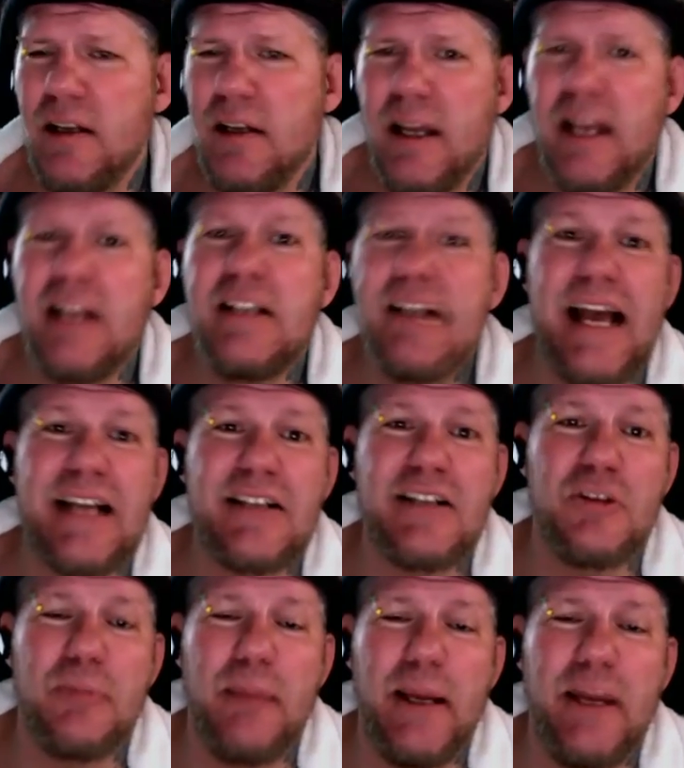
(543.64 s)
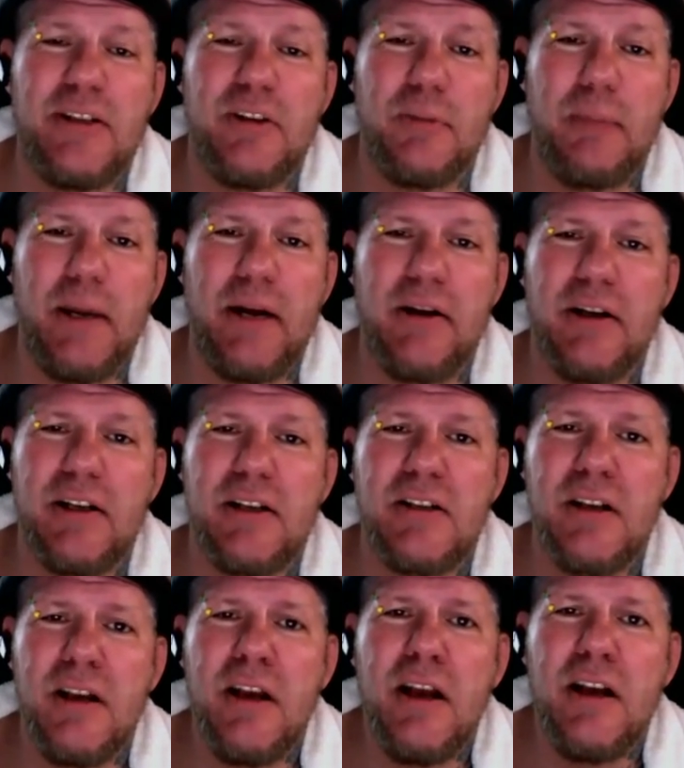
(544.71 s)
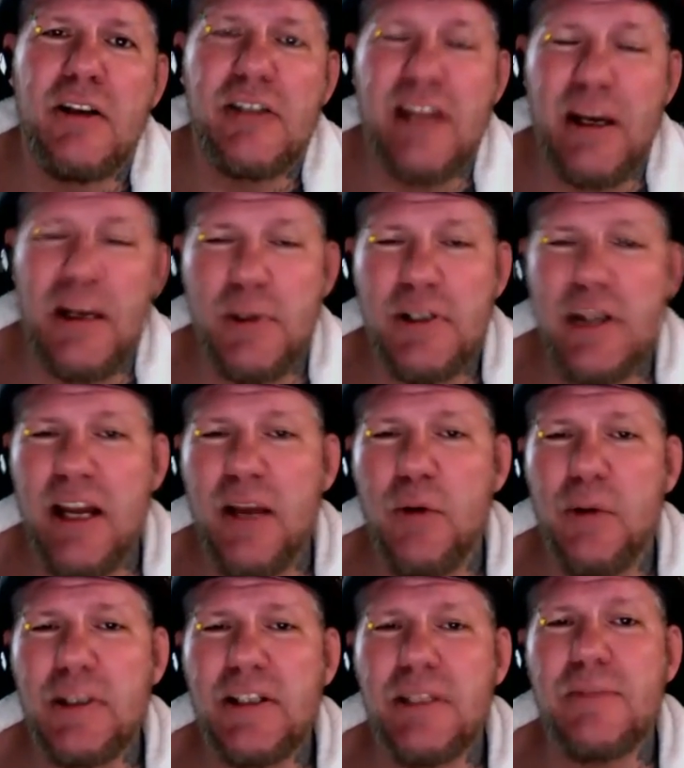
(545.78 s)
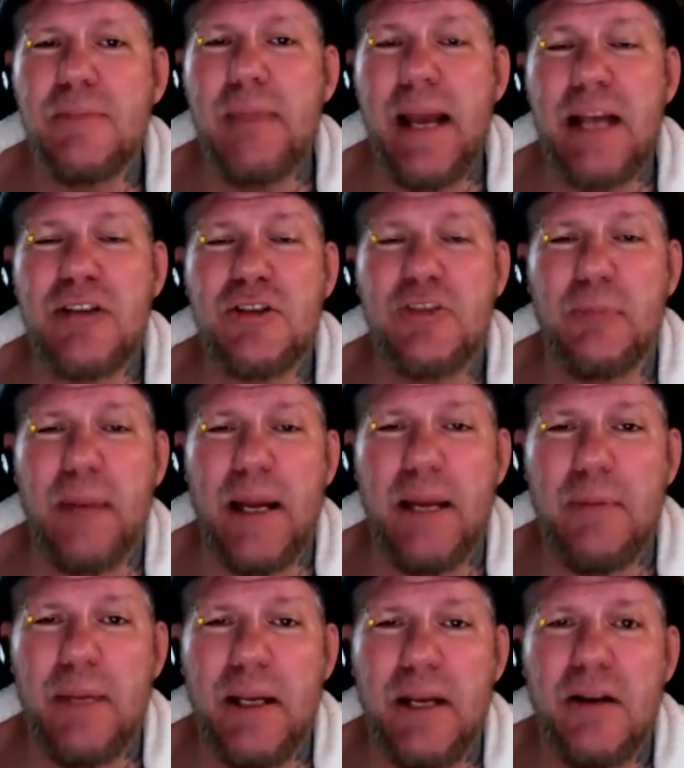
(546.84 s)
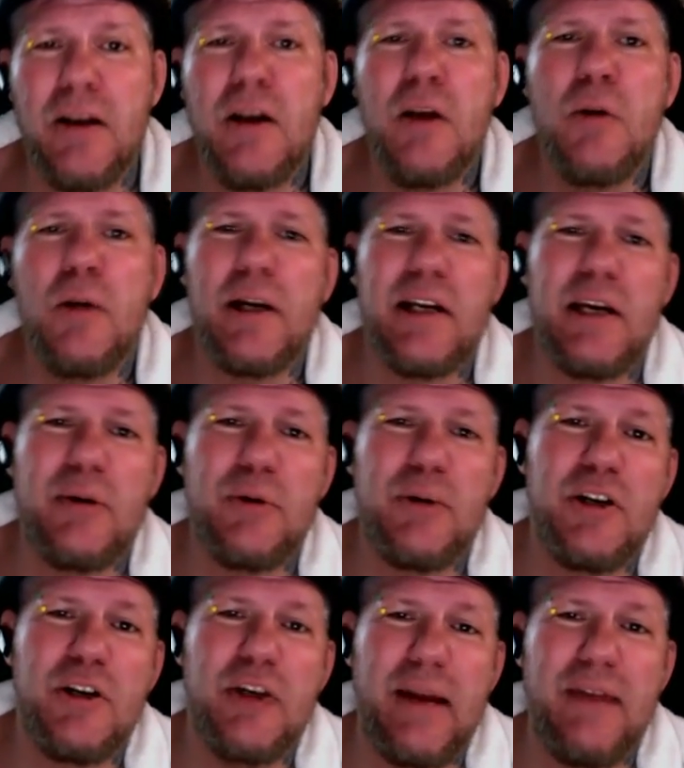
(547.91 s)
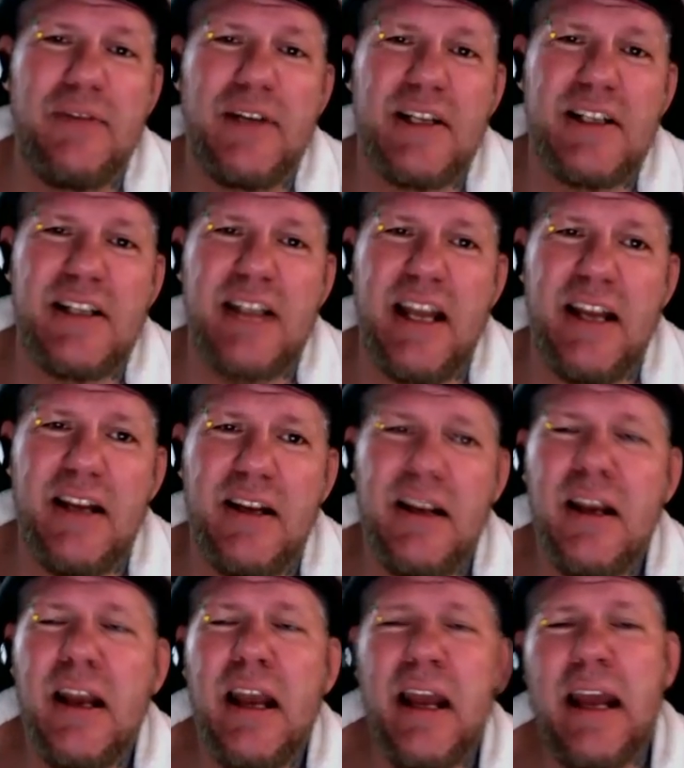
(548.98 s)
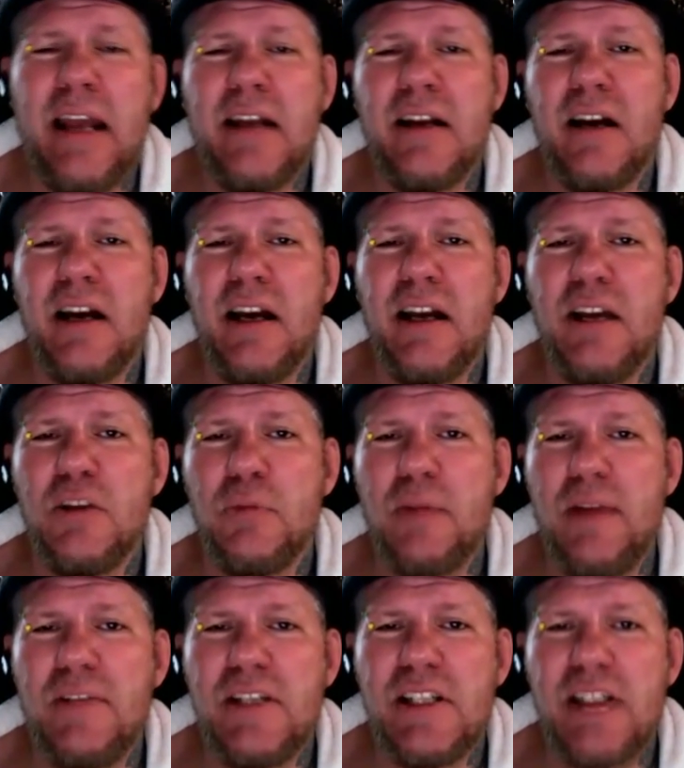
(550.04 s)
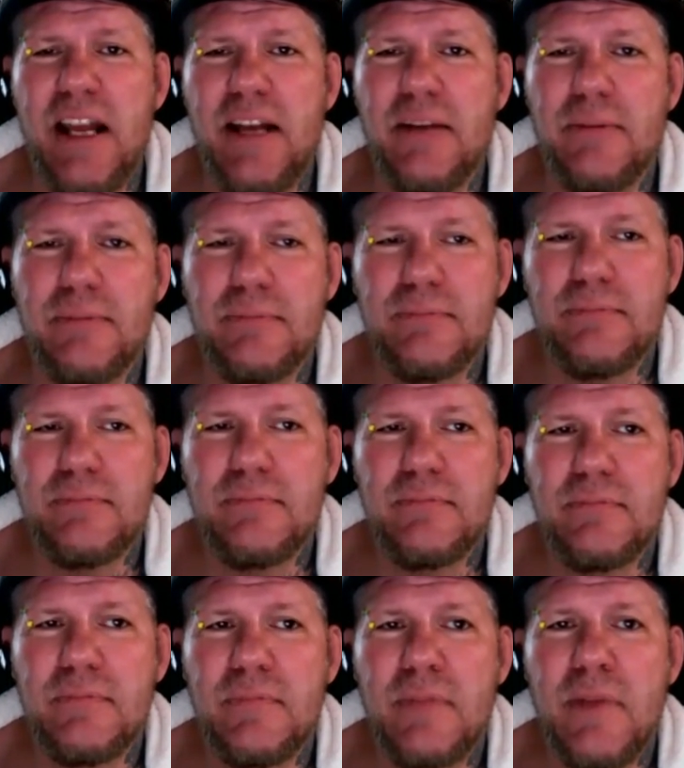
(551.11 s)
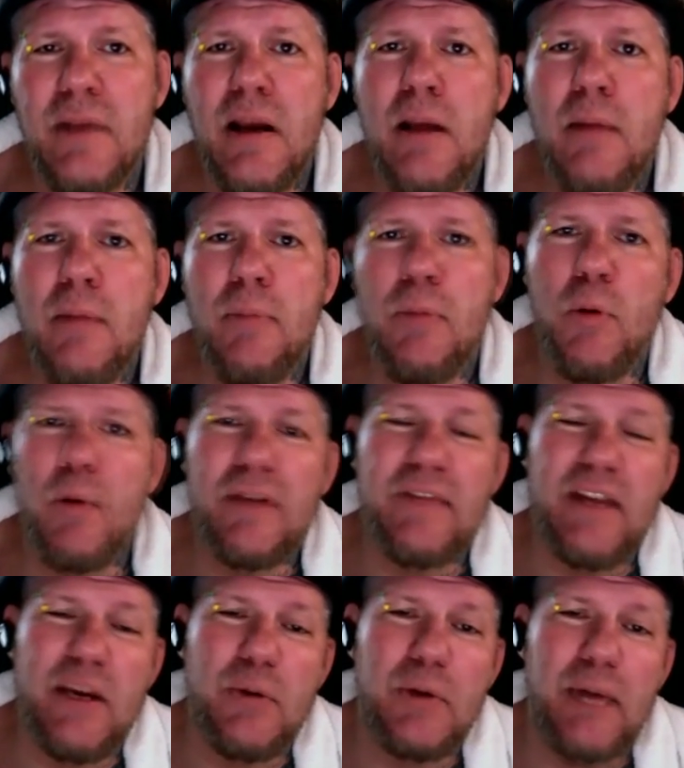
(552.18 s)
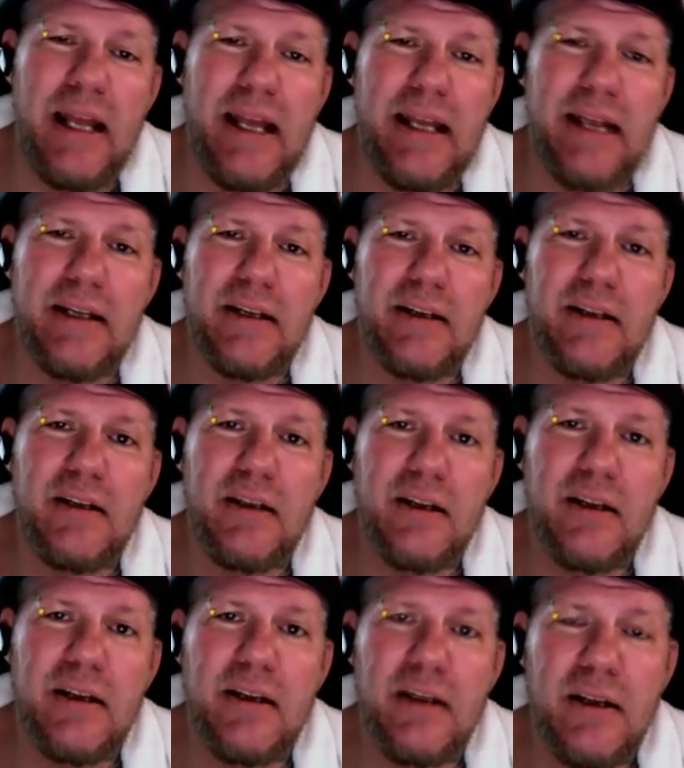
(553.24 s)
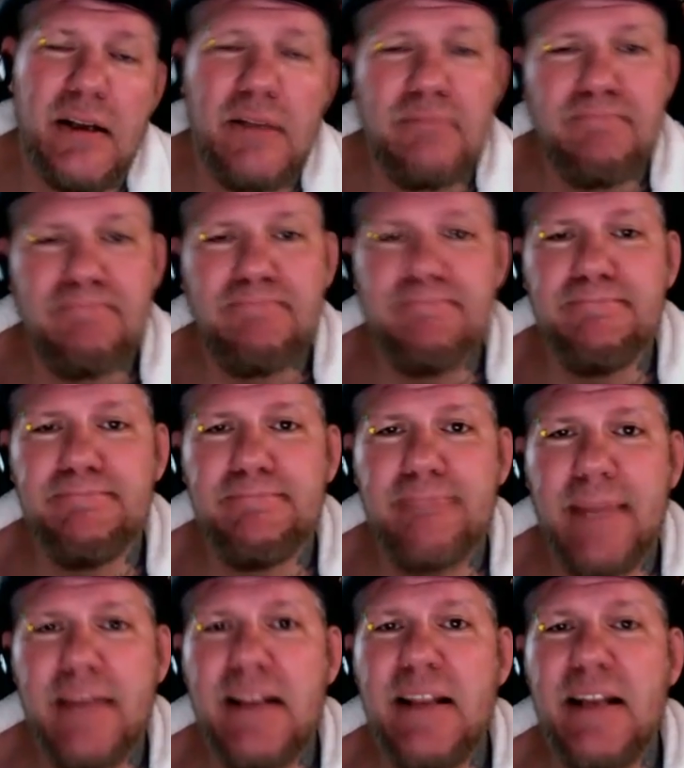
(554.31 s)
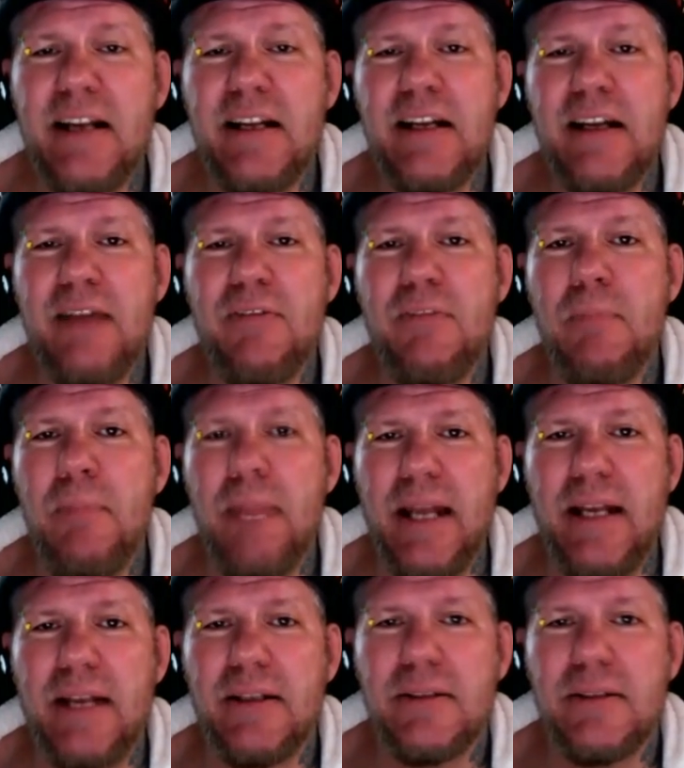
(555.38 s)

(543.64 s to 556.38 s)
exacerbate their parents because they would say, "What does masturbate mean?" while they were in the Raven estate and in the Raven state. But what if they were late? And they didn't have a mate.